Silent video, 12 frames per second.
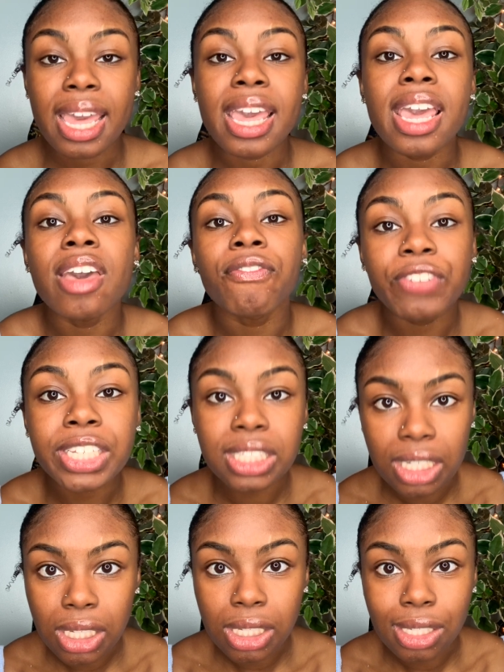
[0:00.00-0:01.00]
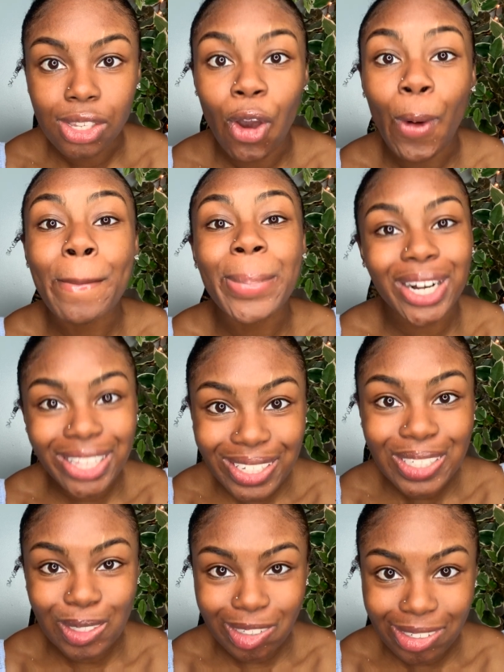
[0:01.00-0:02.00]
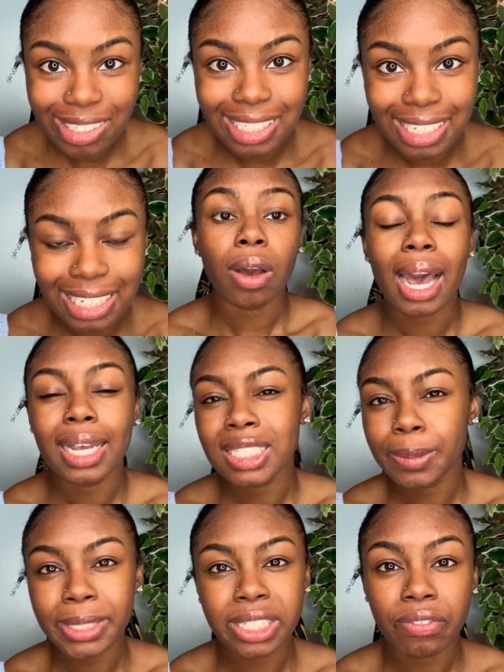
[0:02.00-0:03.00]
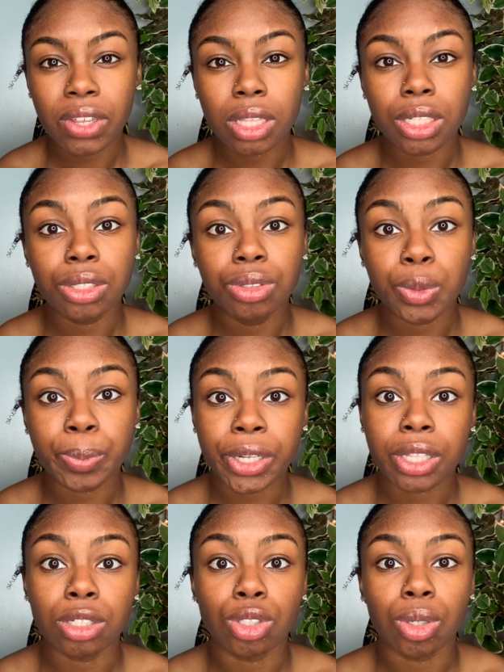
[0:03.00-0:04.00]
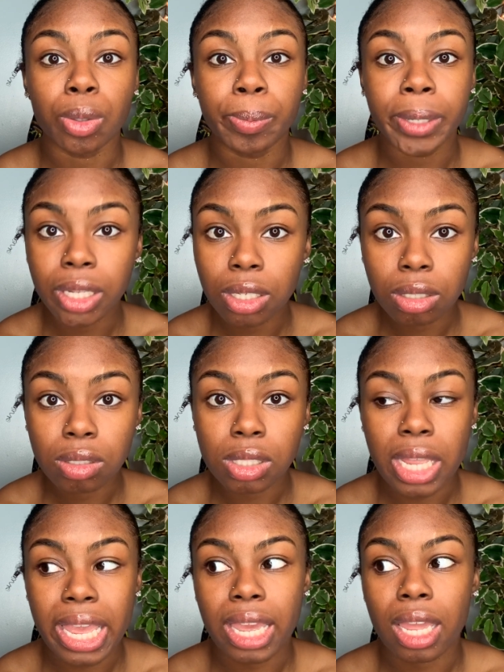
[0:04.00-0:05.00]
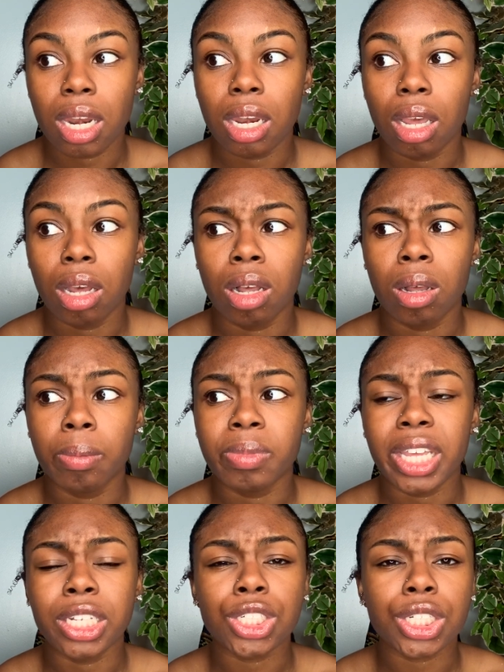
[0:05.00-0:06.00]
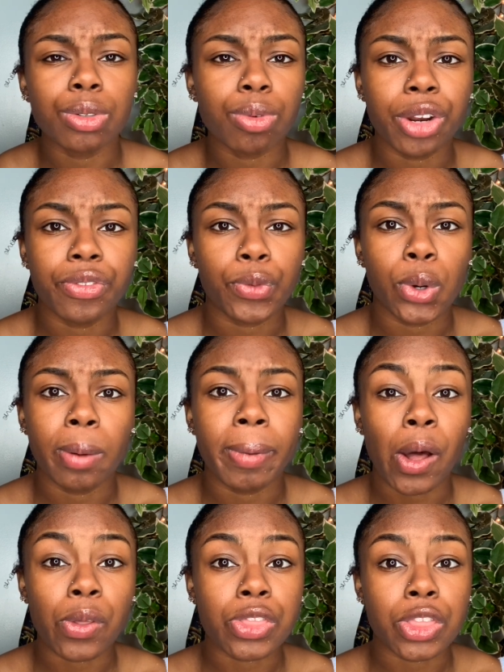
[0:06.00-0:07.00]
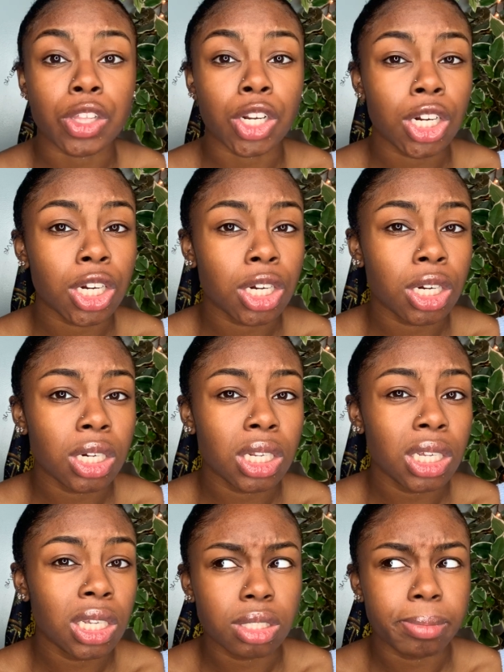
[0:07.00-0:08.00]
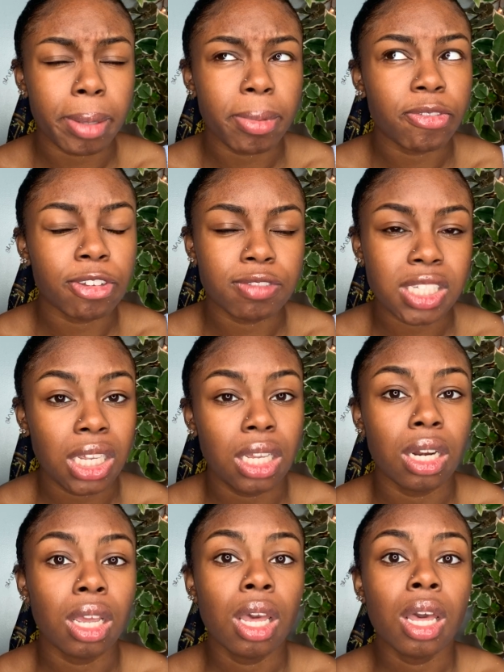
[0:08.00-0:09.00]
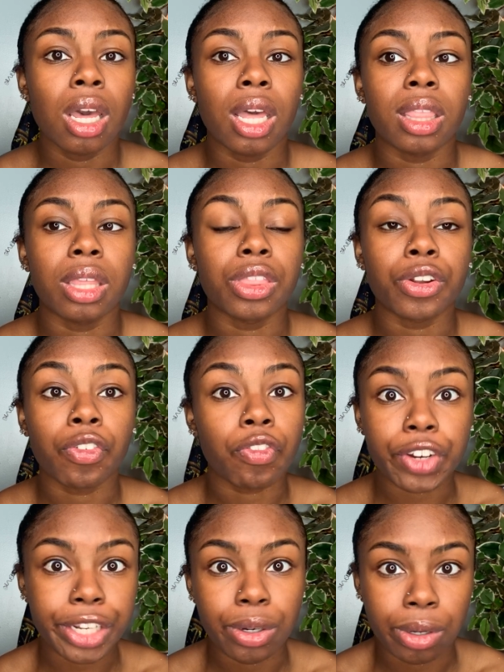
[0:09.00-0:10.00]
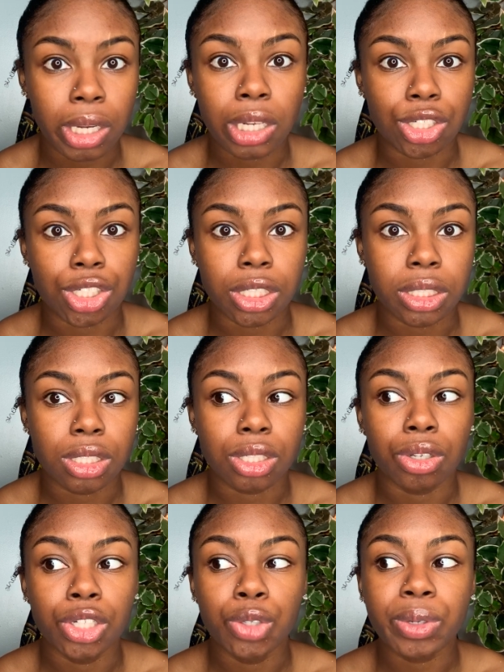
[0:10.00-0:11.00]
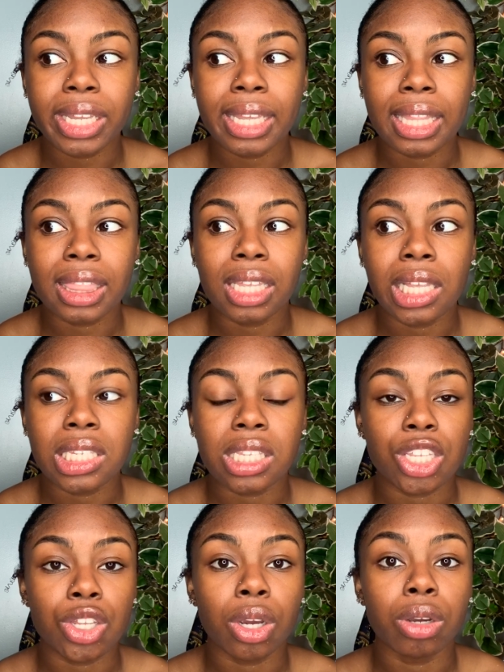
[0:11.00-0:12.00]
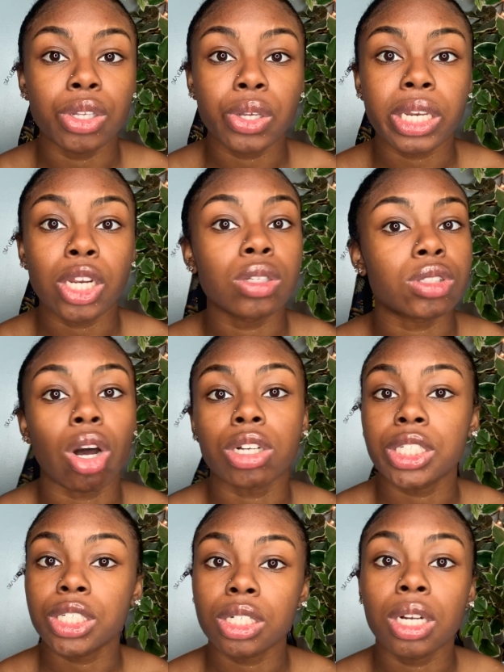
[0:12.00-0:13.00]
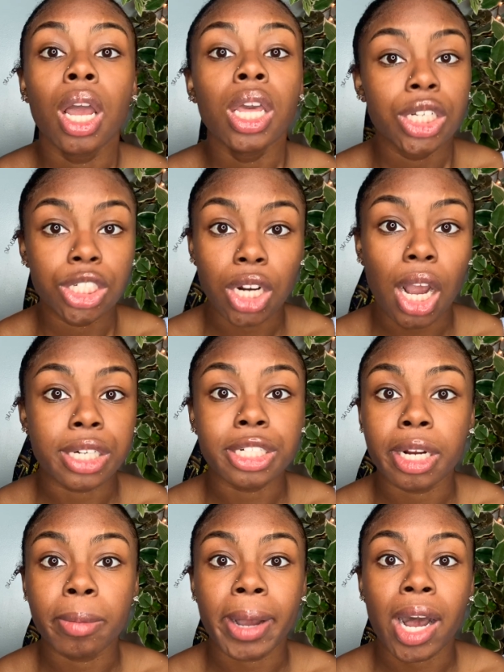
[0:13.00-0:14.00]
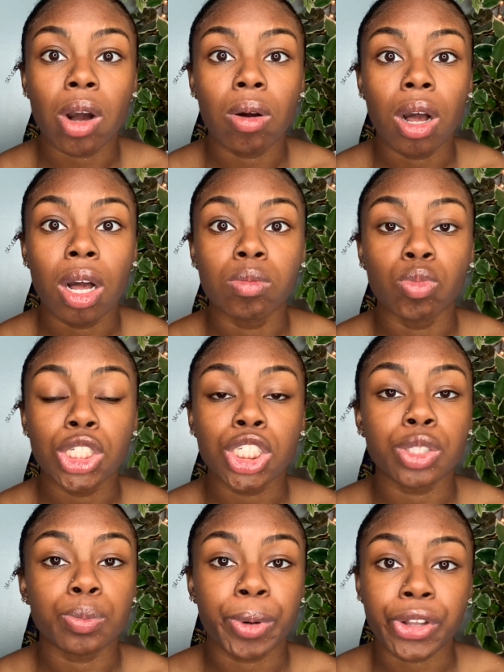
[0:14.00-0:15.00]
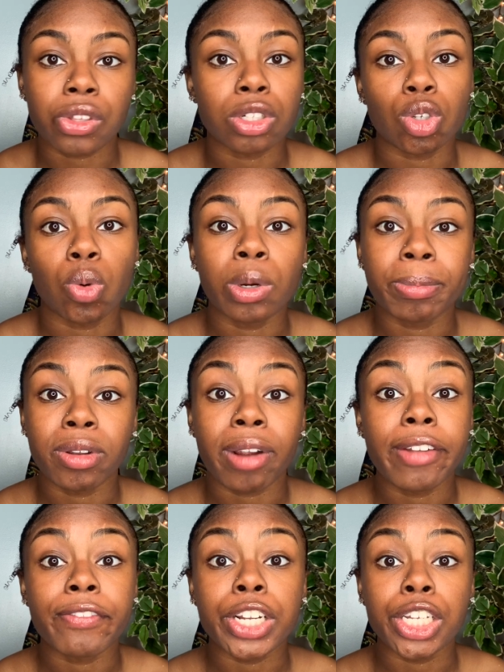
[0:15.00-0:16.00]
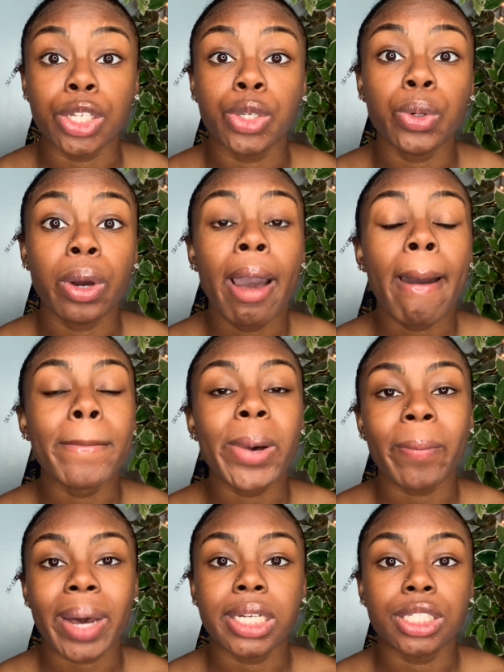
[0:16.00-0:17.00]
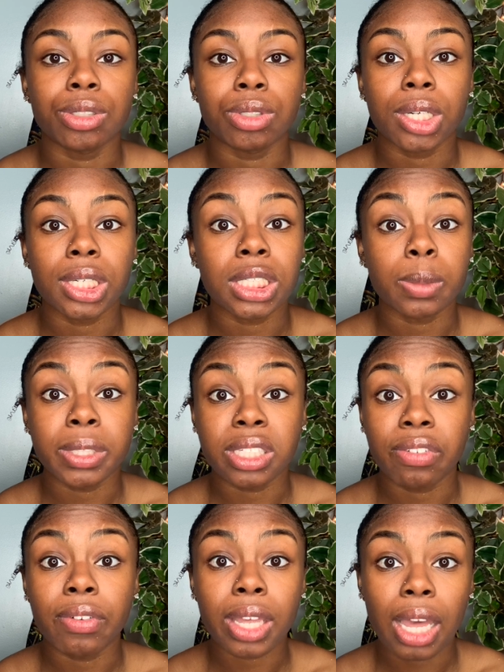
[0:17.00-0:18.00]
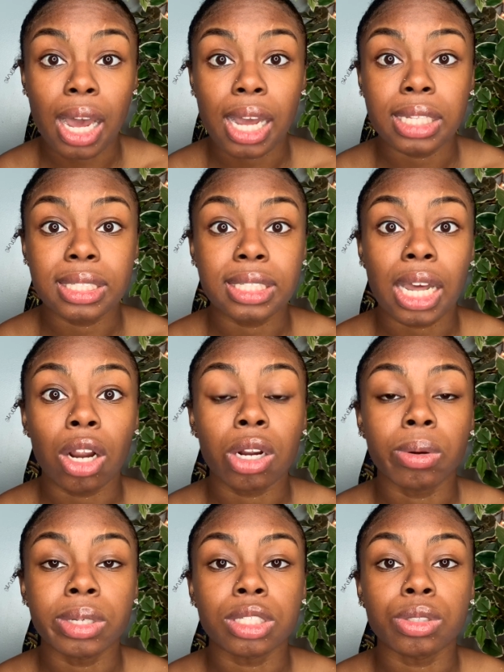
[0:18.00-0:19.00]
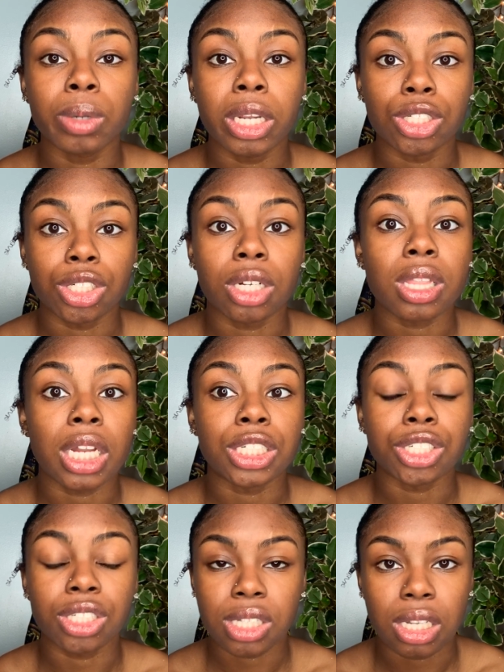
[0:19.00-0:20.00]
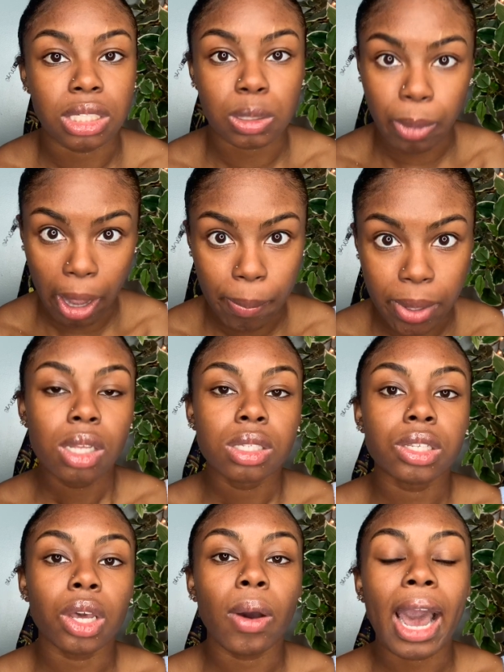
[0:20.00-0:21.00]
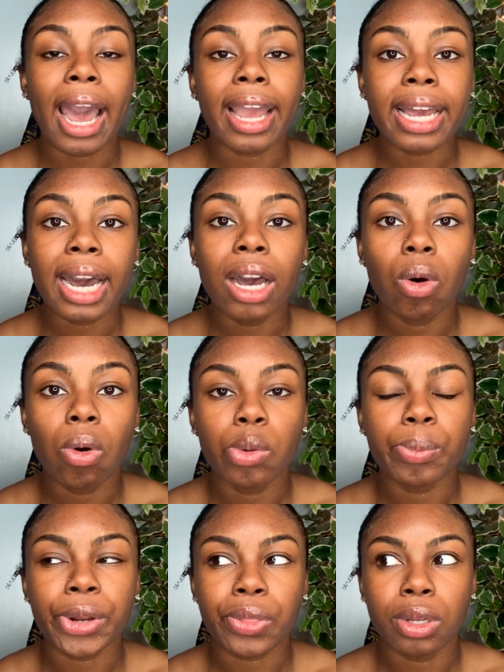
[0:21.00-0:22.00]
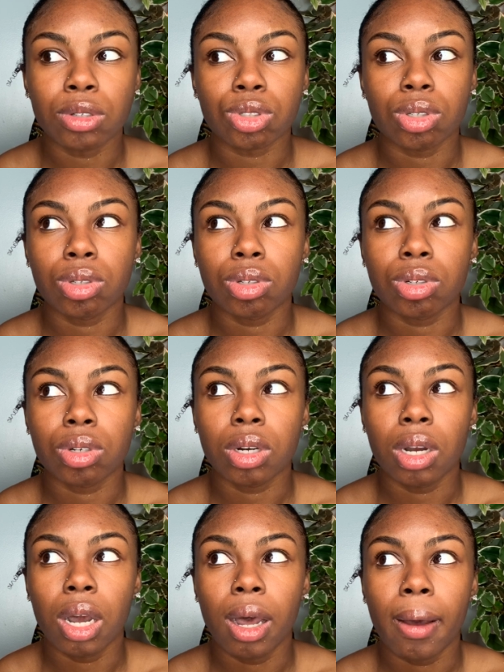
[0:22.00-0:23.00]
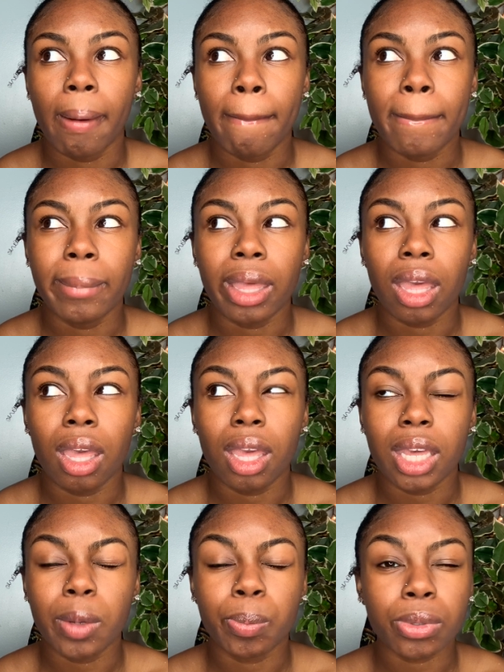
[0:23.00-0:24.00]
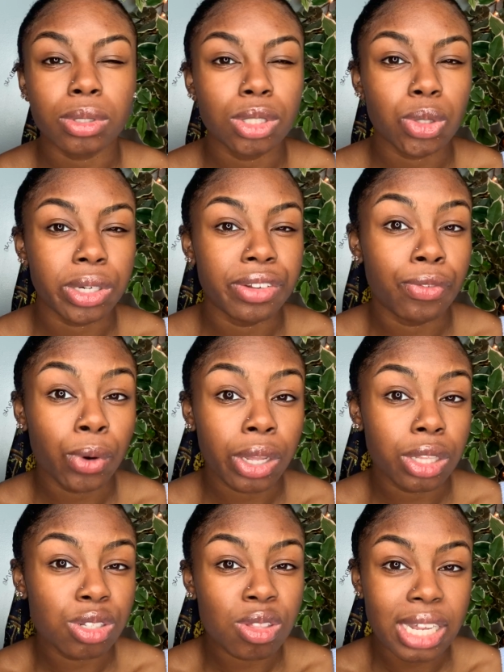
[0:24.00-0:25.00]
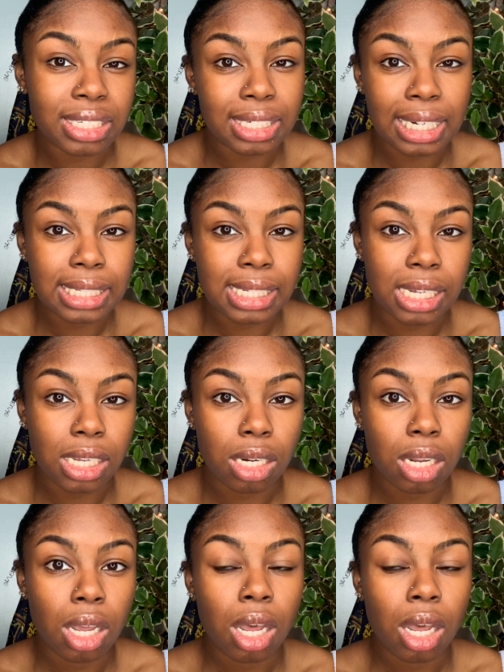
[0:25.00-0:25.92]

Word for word: Emphasis on birth control, sis. I specifically use birth control pills, and um, they usually run for about thirty, maybe fifteen, and then they're free on insurance. So you can get this, you know, you can talk to your, your doctor about um, which birth control would be right for you. But mind you, there are specific kinds that are going to ensure that your skin is popping. So I got on birth control um, April twenty-fourth, two thousand nineteen.